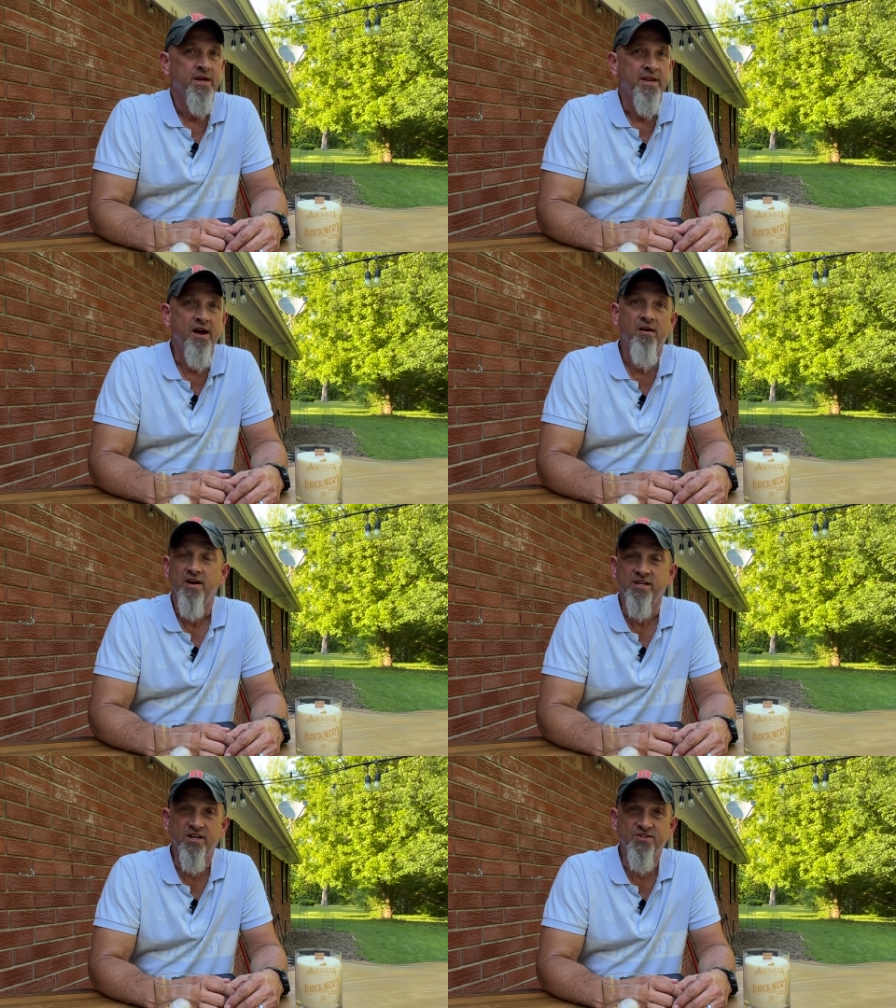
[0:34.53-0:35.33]
Now,
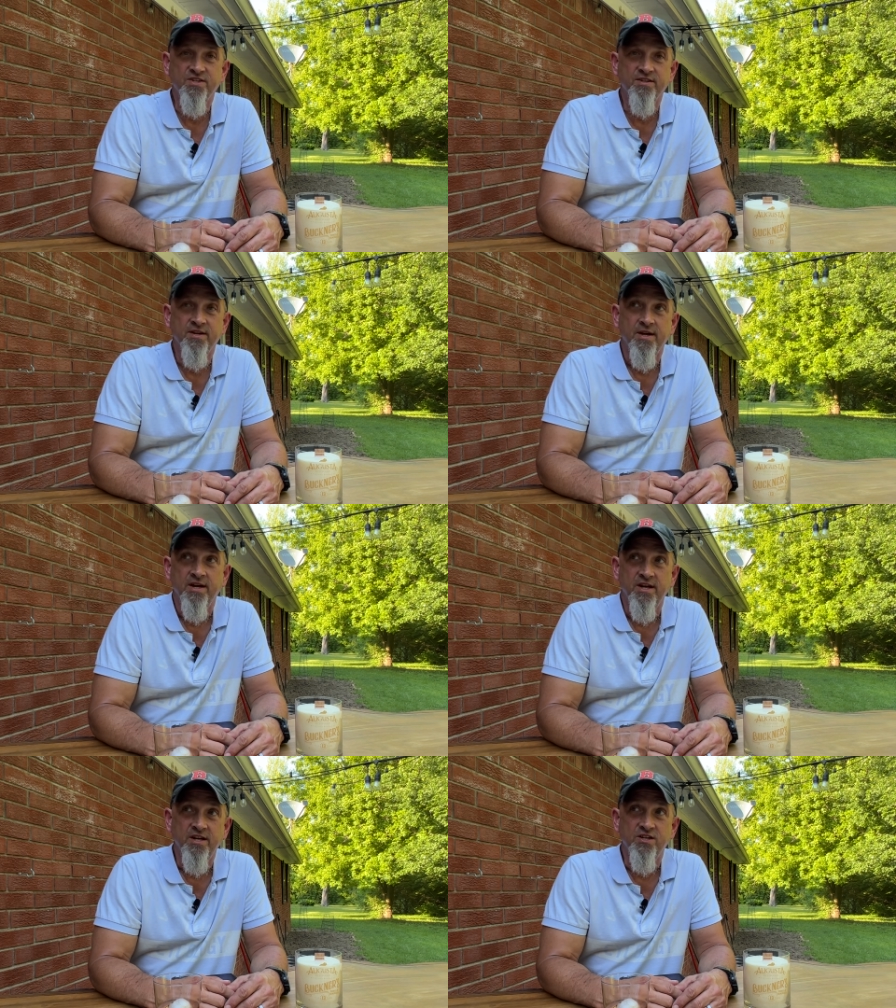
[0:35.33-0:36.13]
Augusta
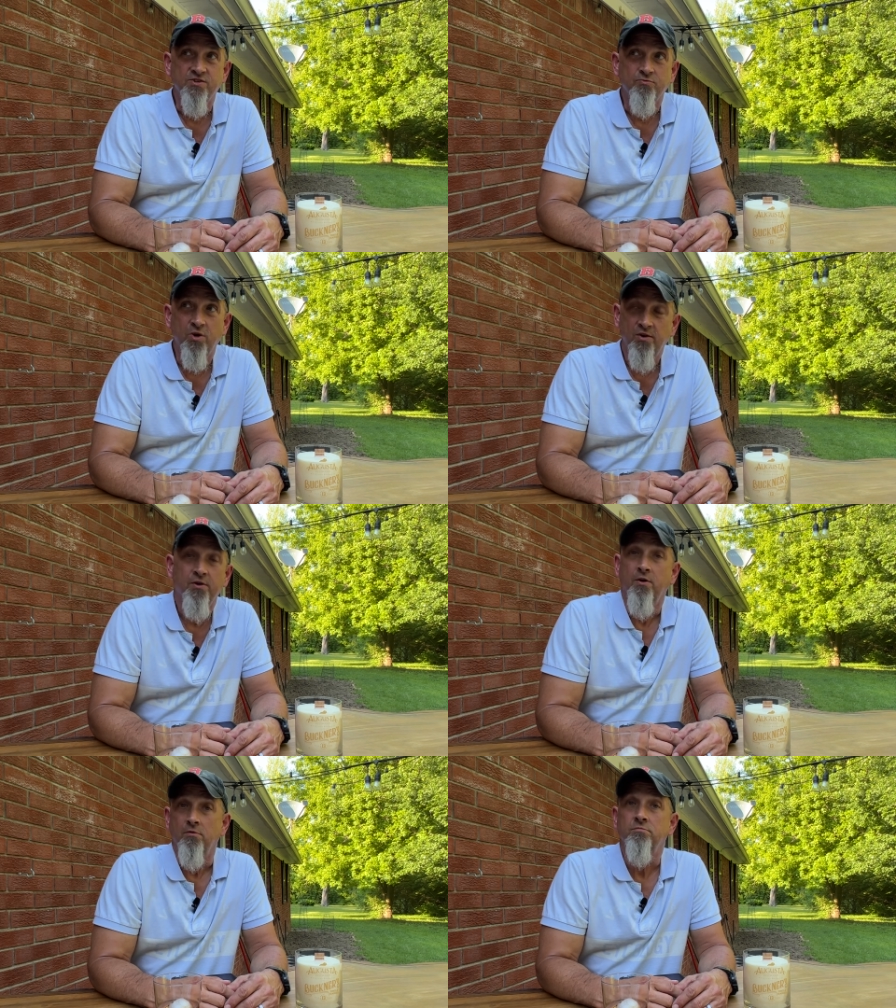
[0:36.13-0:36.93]
is well
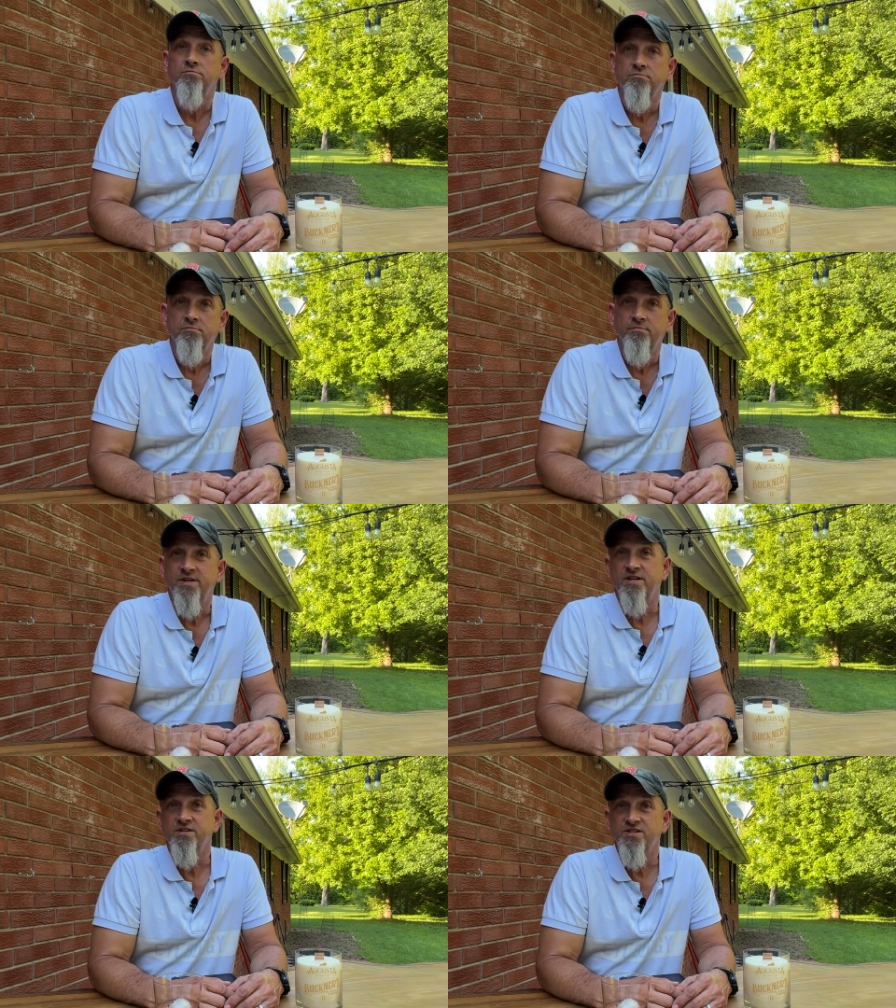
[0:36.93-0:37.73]
known
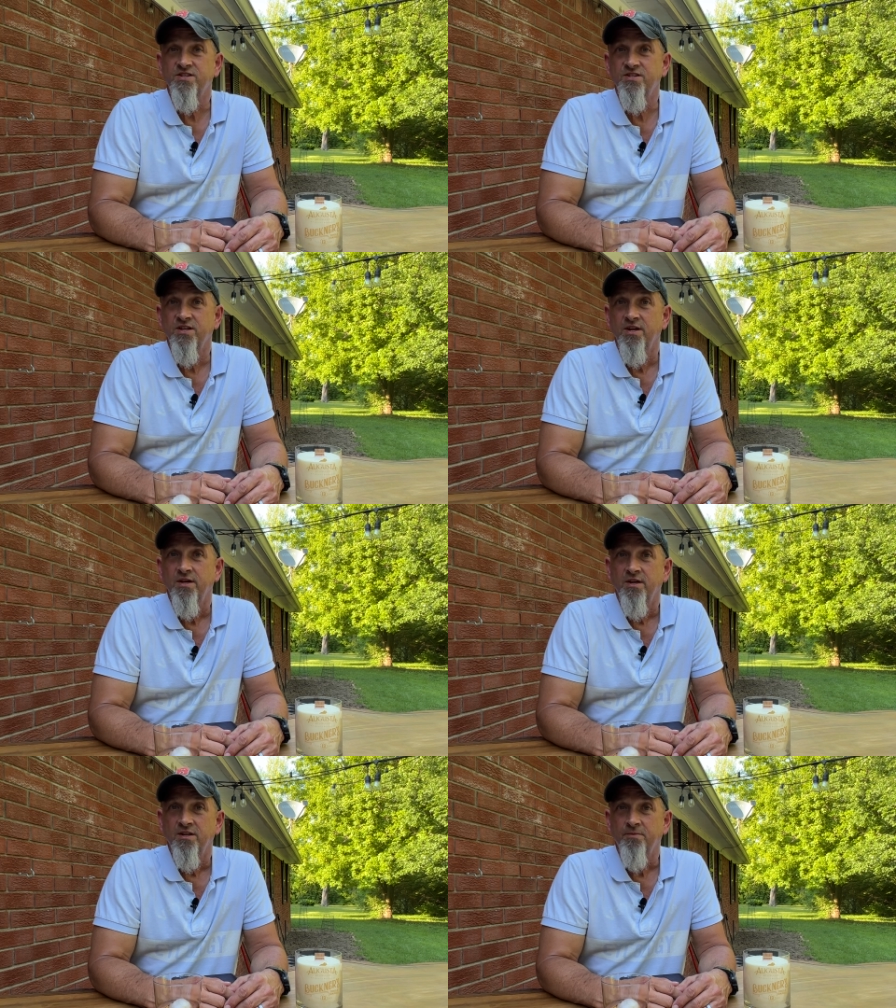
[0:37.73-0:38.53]
because it's
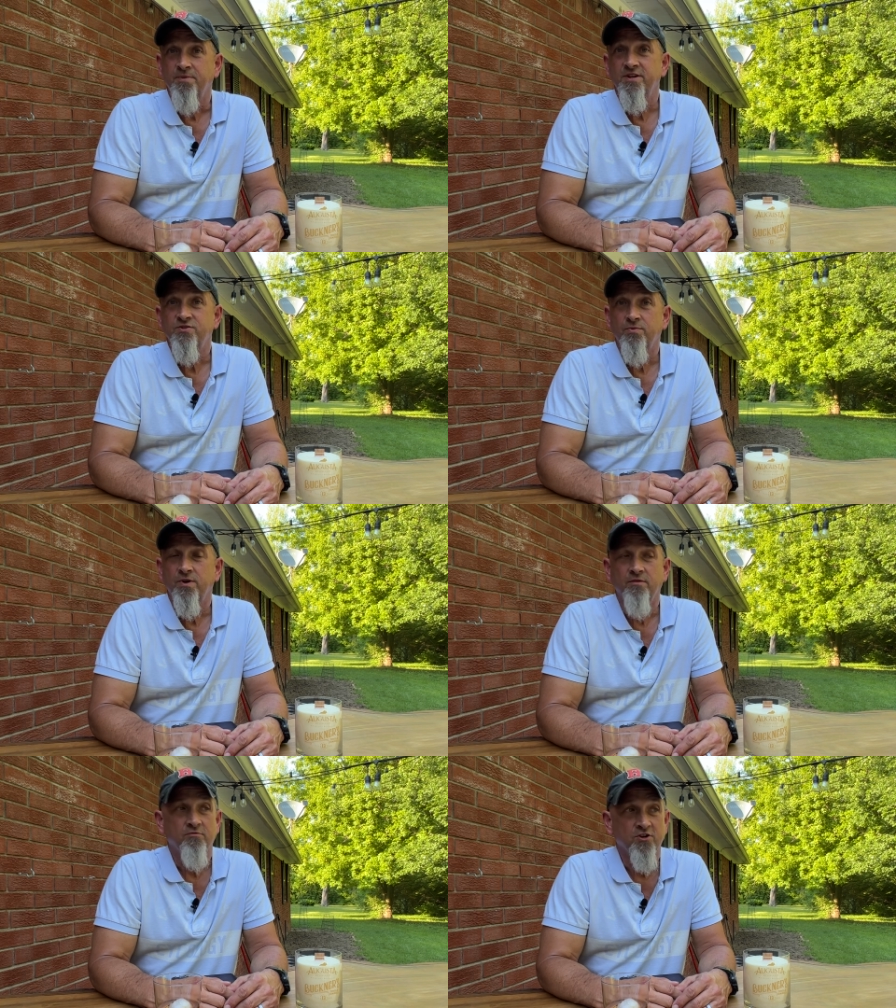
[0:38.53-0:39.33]
the place
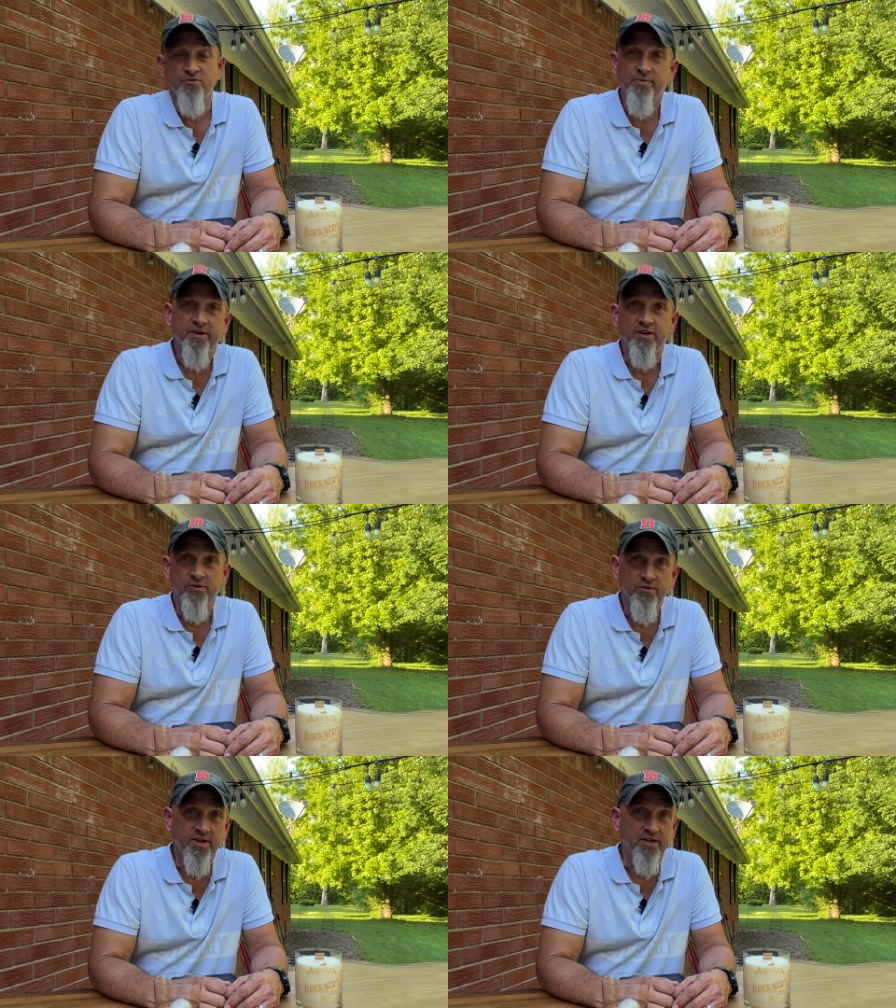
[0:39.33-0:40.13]
where Rosemary
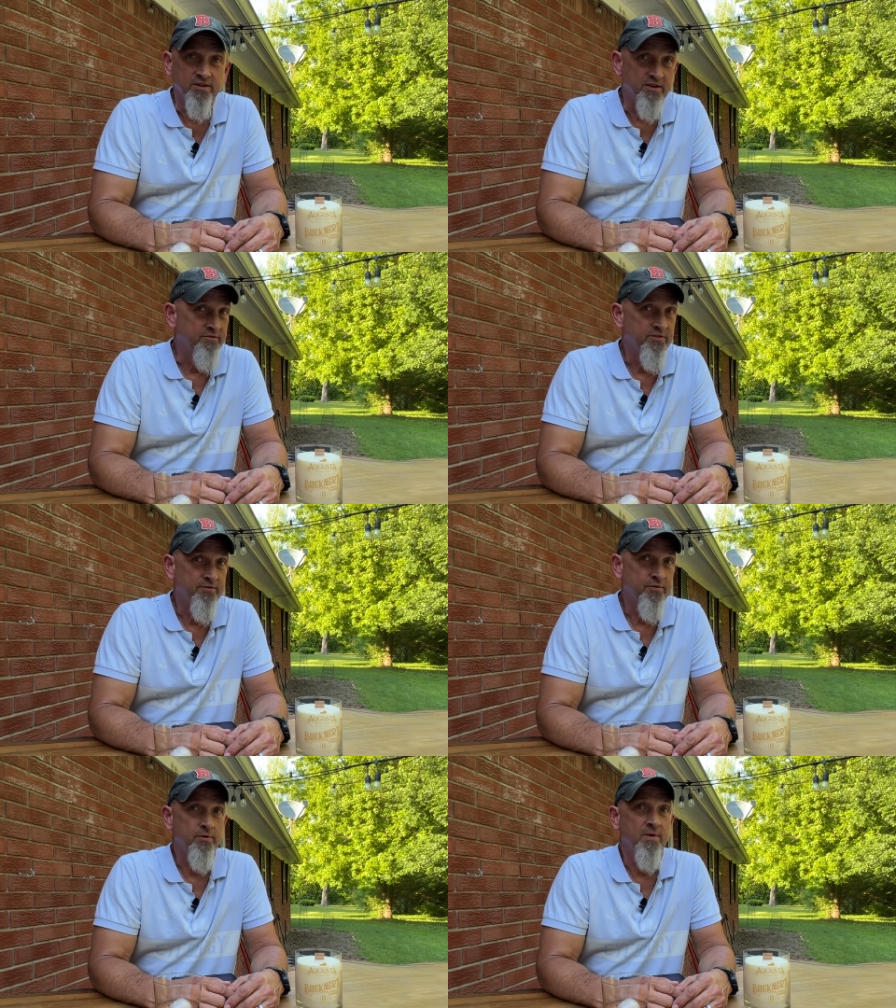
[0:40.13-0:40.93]
Clooney lived
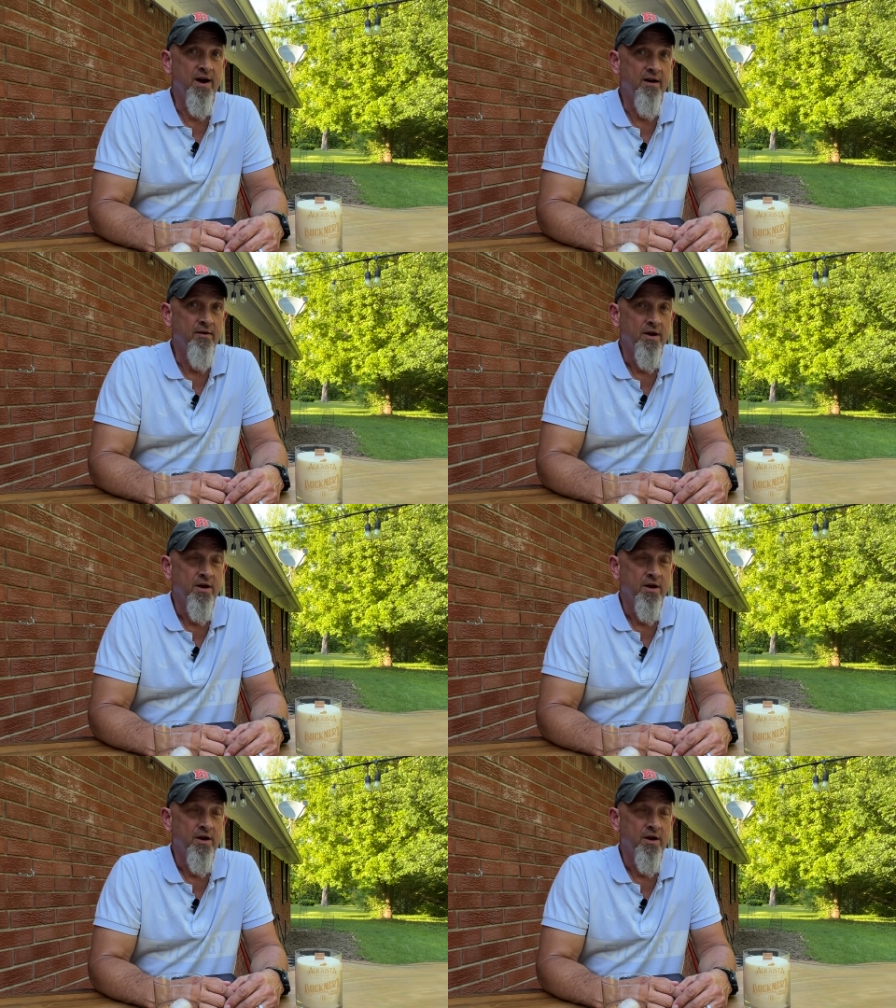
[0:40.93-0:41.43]
for a while.